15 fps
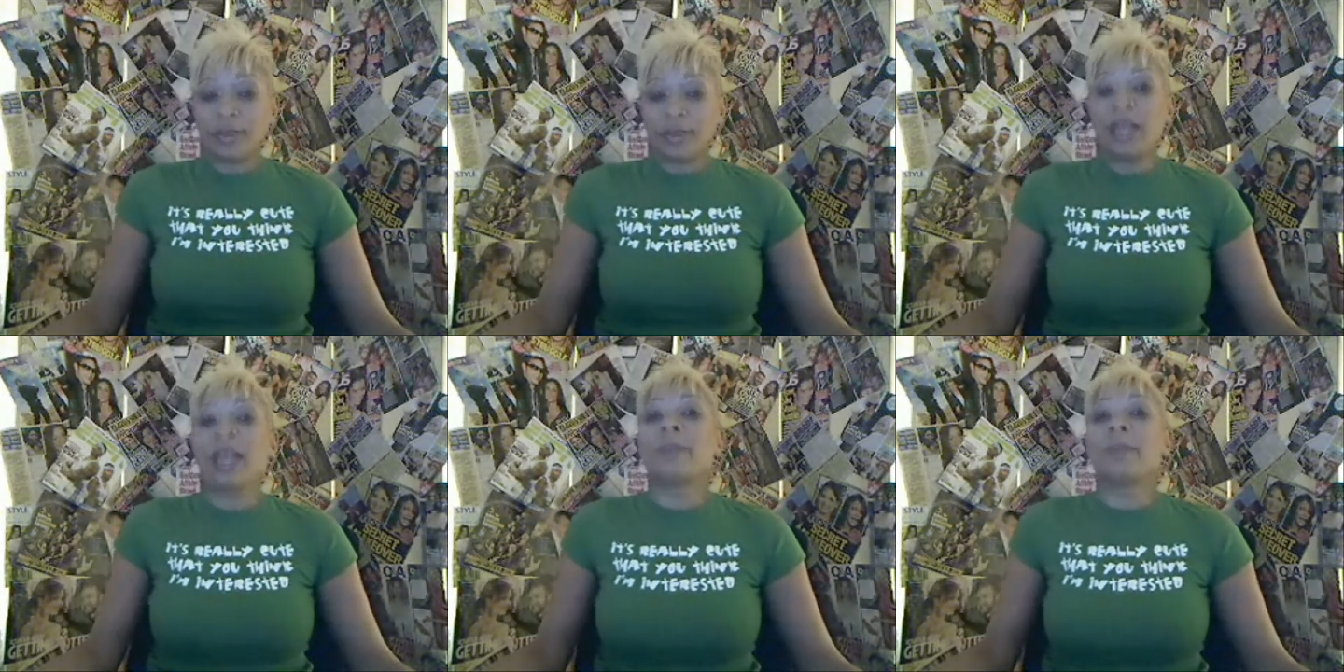
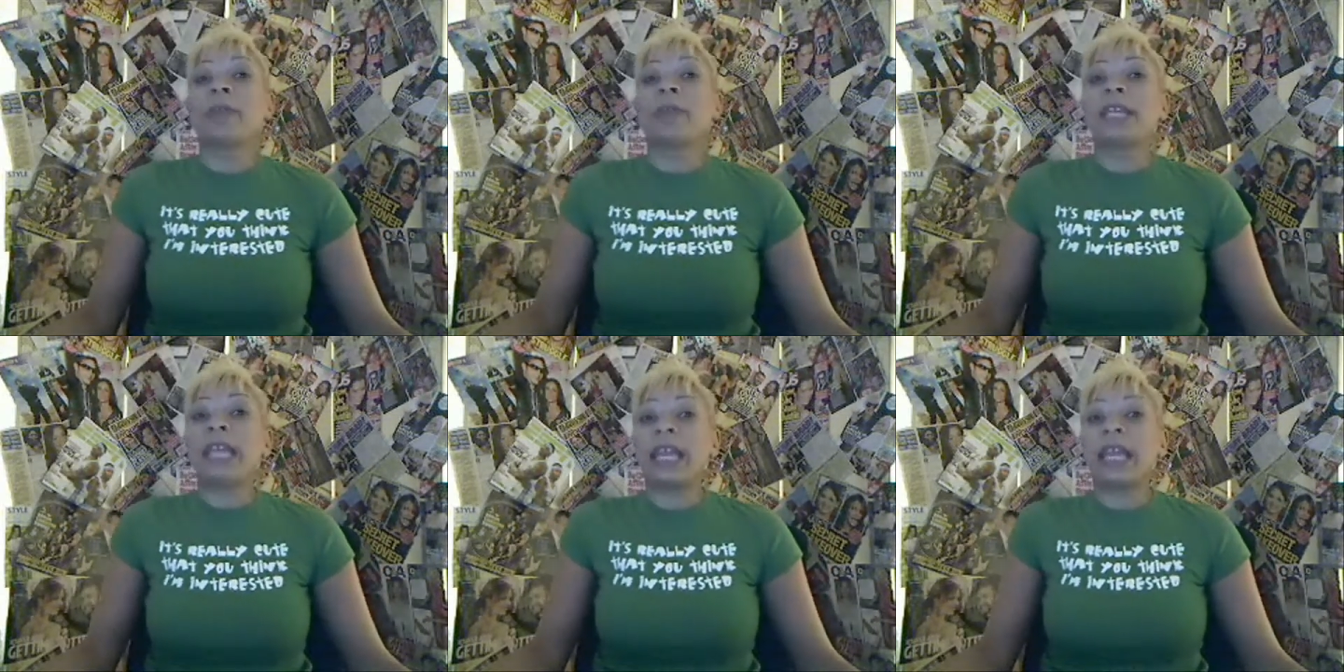Hey
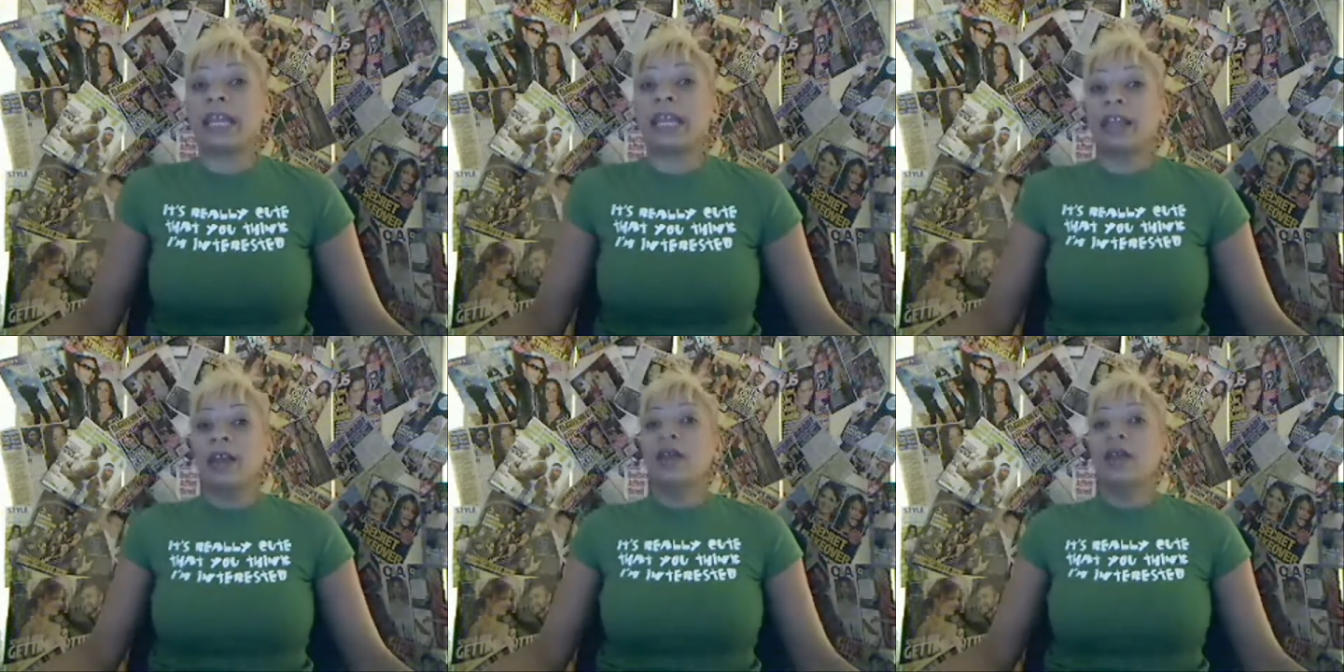
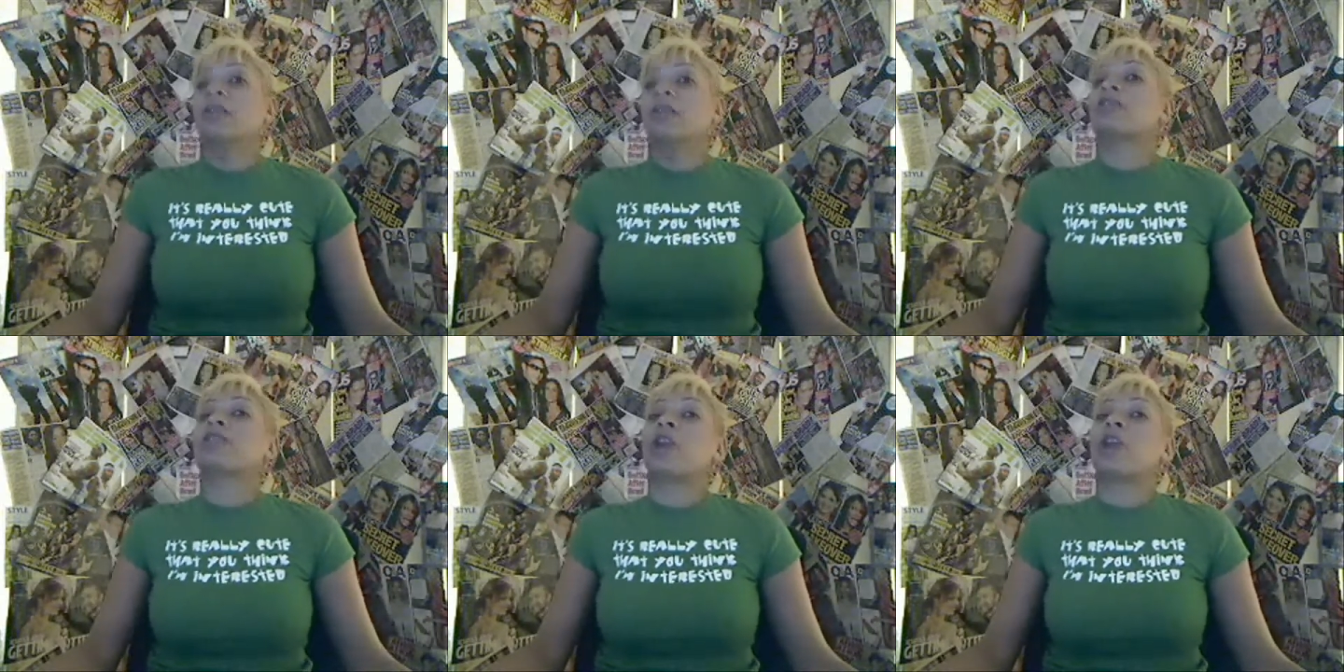Britney,
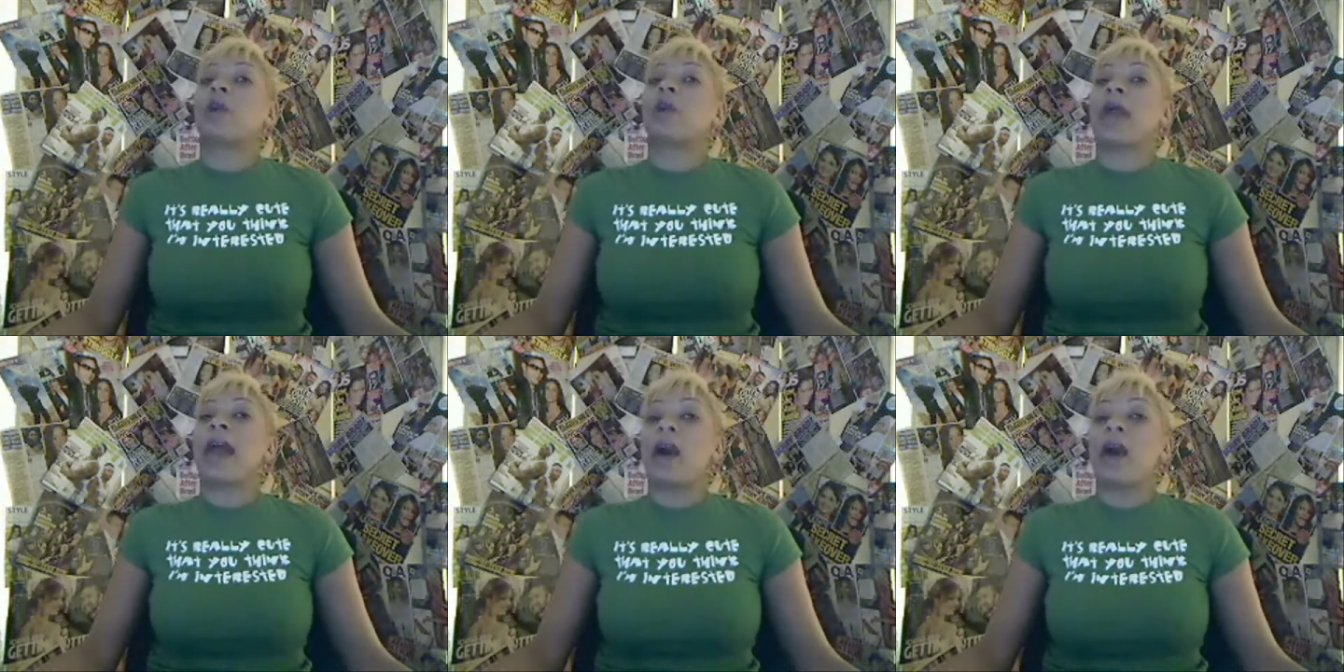slow
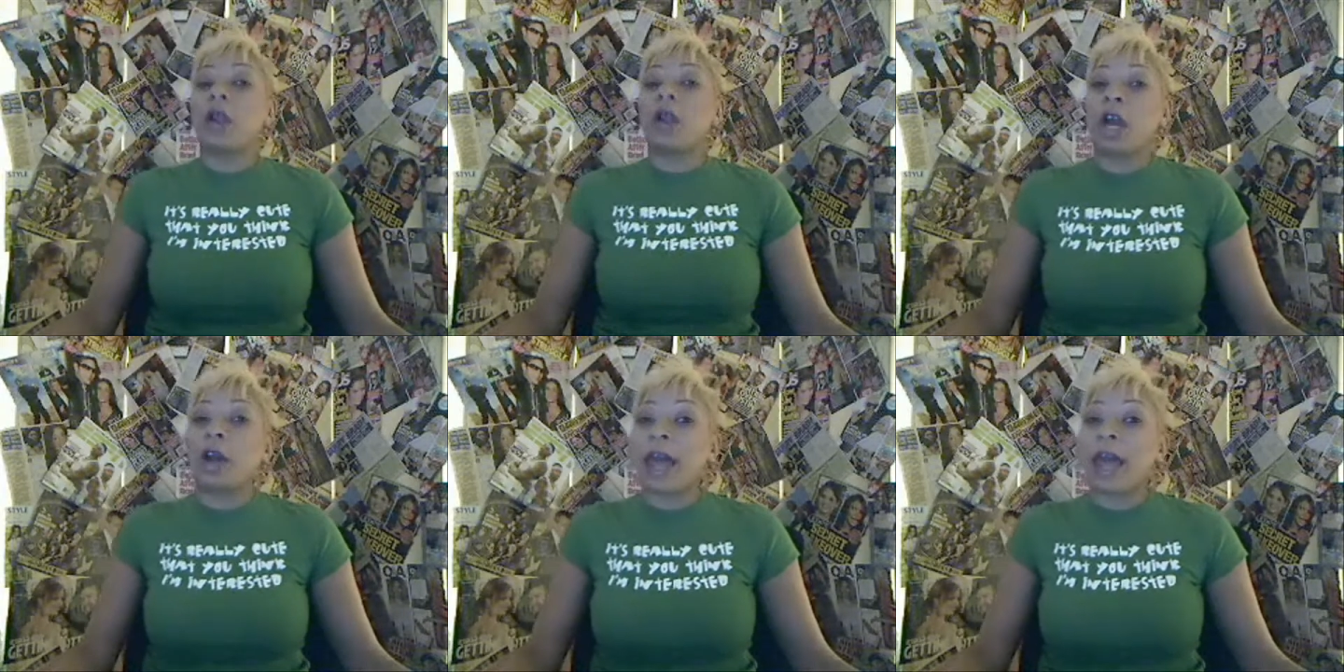down,
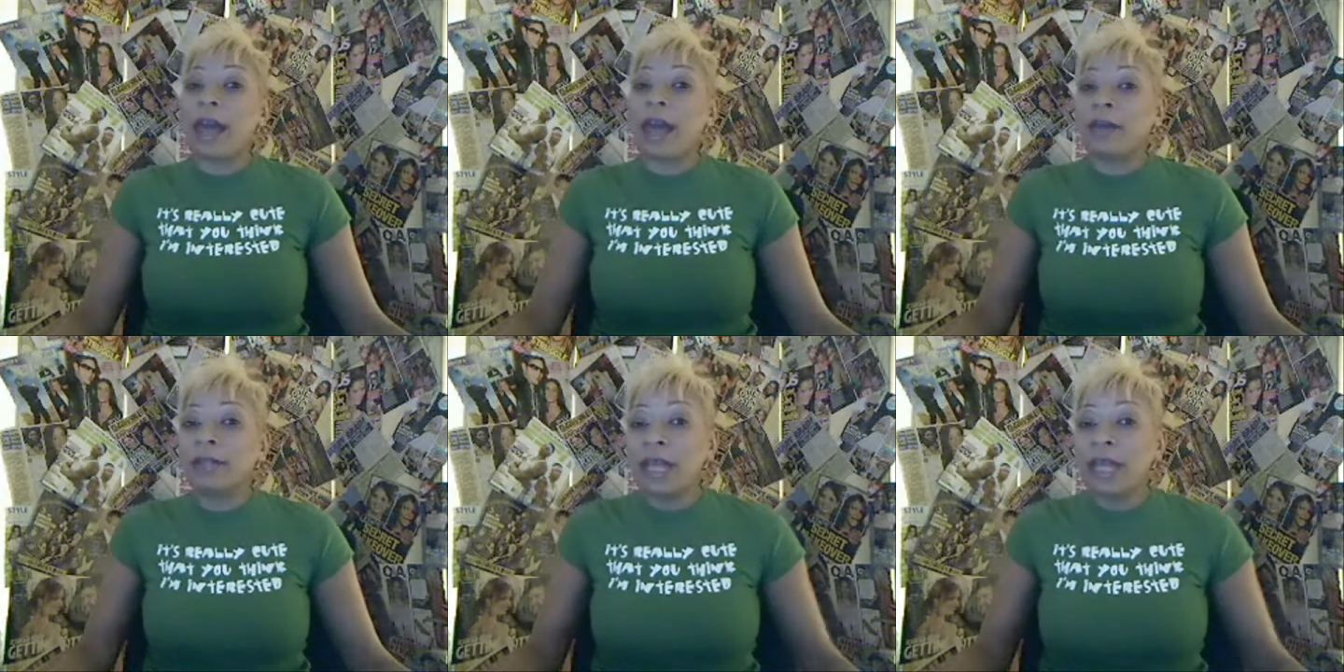slow
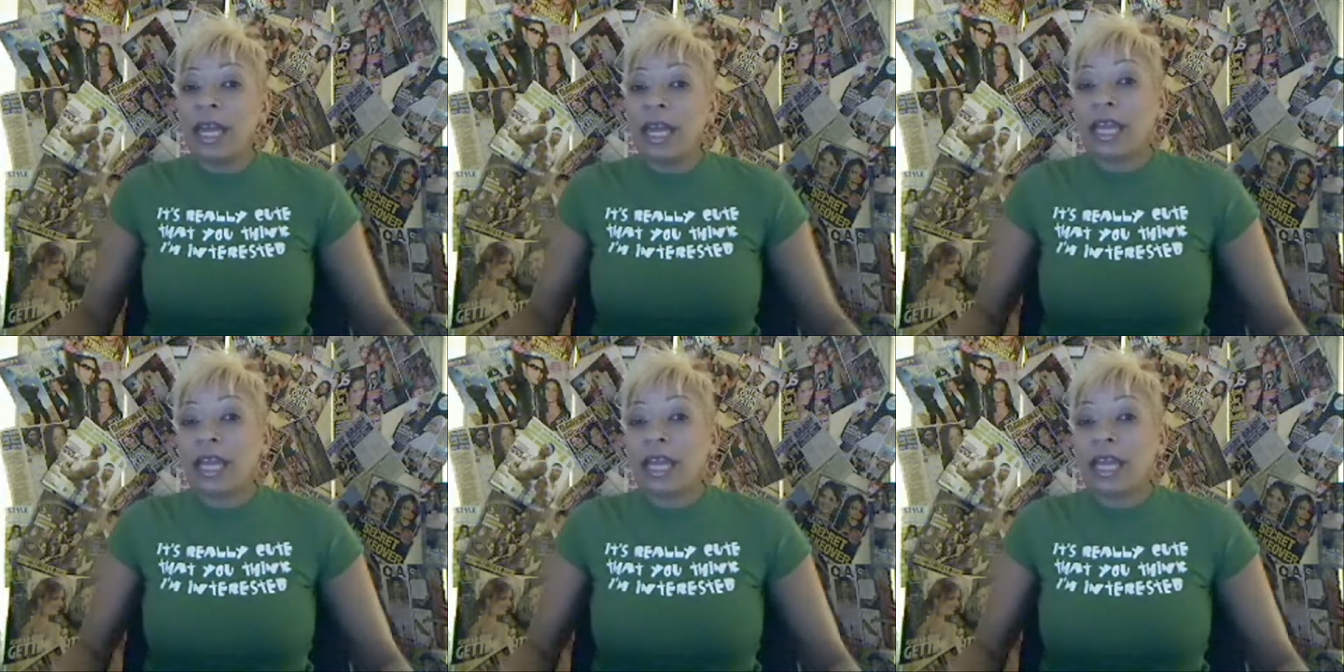down.